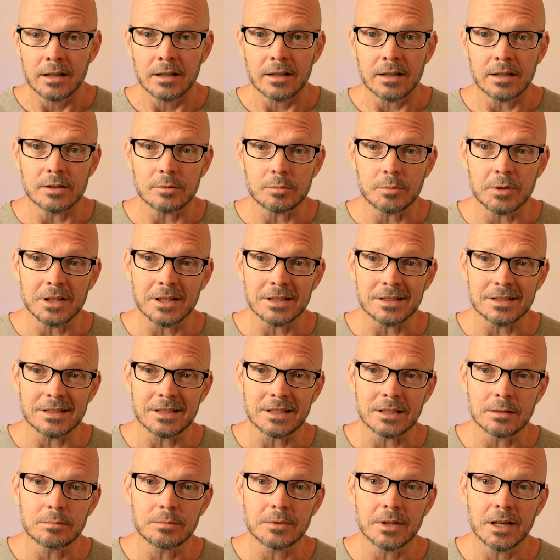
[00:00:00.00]
It's because
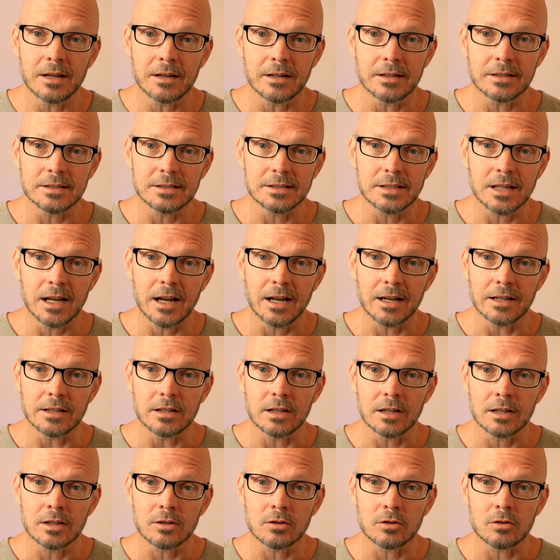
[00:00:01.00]
deep down
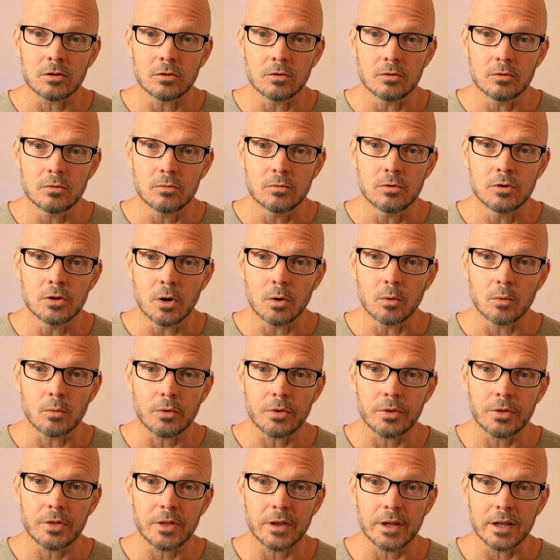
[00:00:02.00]
inside, you don't
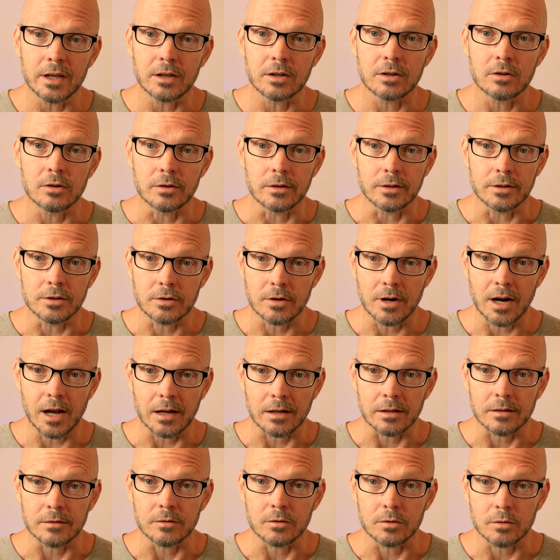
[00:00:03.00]
think you're
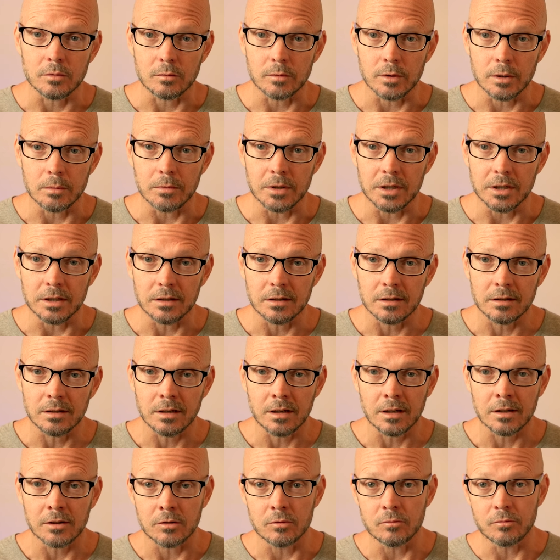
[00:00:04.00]
attractive to women.
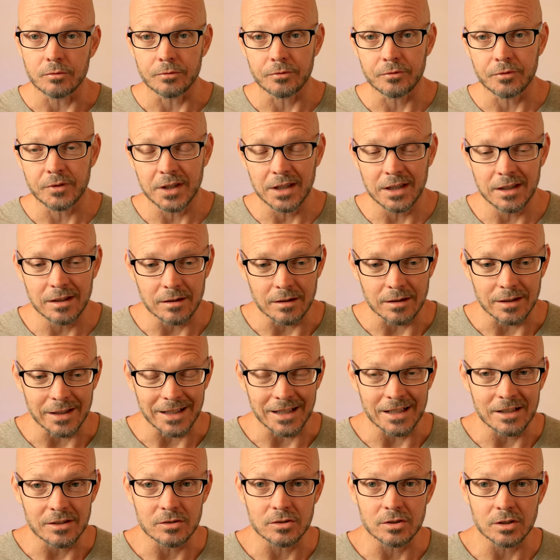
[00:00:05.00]
You feel
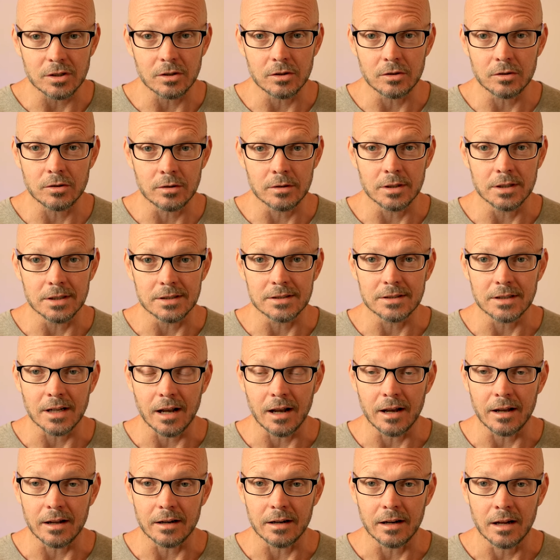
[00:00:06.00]
insecure
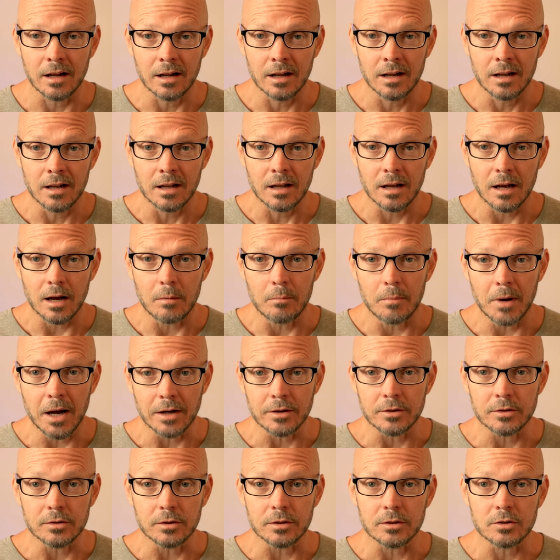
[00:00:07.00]
inside
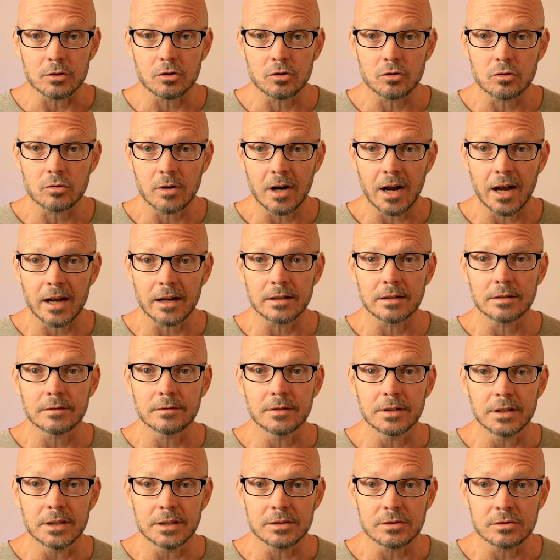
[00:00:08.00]
about your
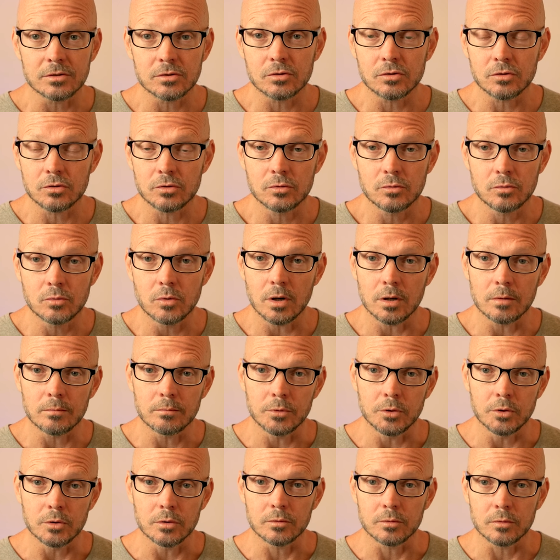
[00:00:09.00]
attractiveness to a
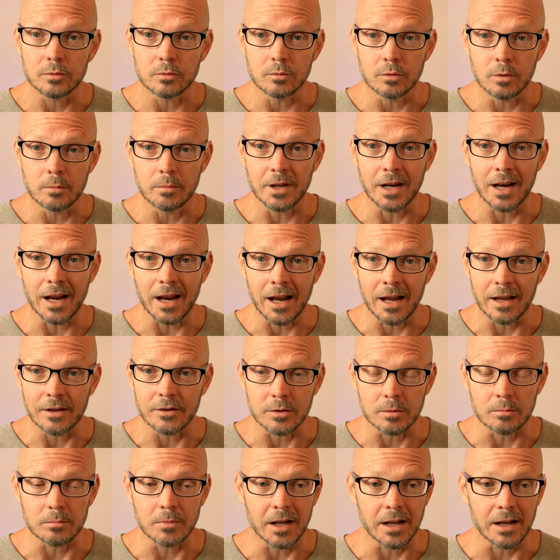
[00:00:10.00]
beautiful woman
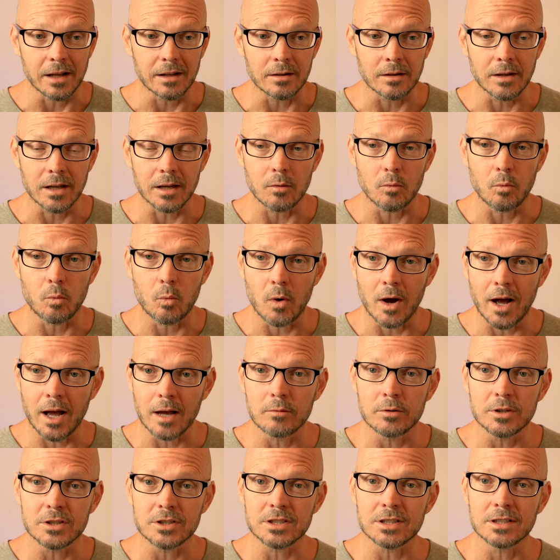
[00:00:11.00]
as a man. Like, why
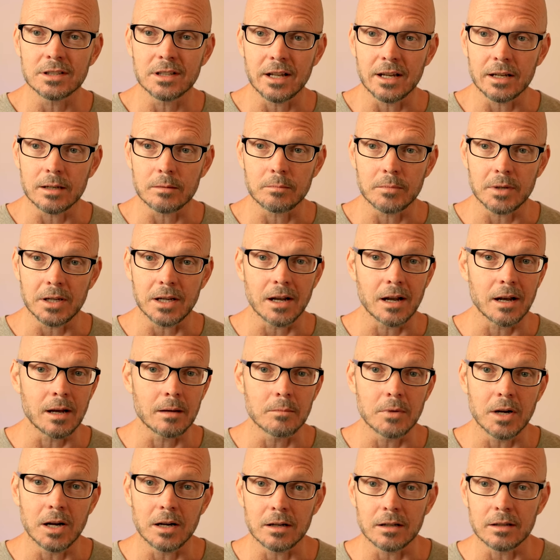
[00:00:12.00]
would she like me?
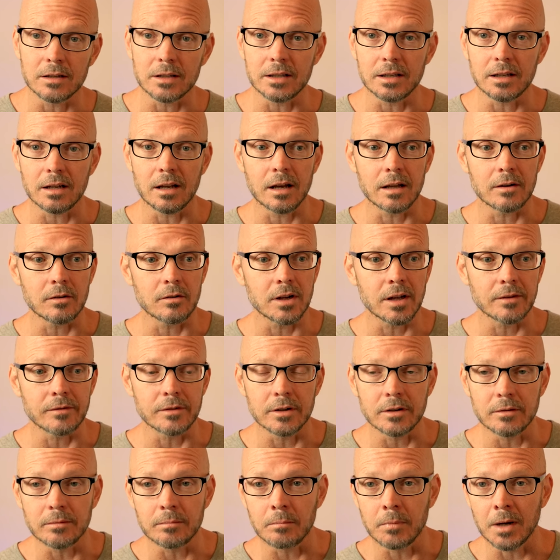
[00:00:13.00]
I'm ugly. I don't have
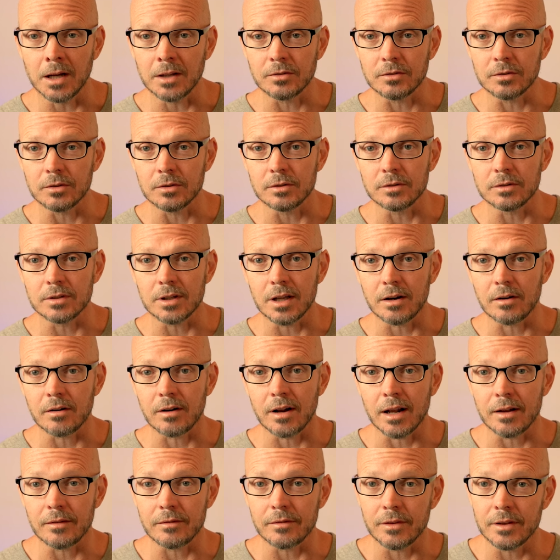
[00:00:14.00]
enough muscles. I don't
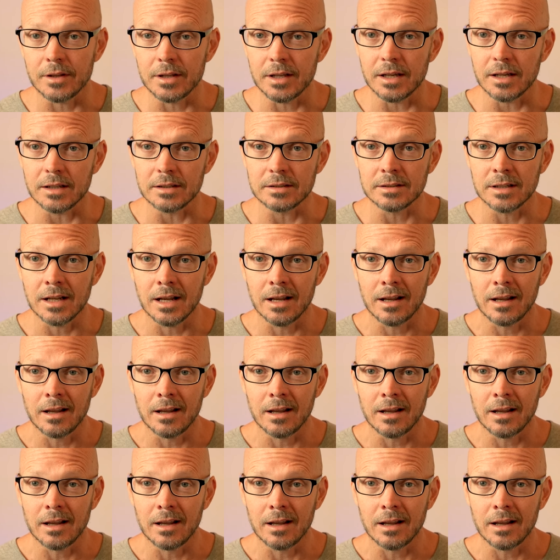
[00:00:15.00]
have this.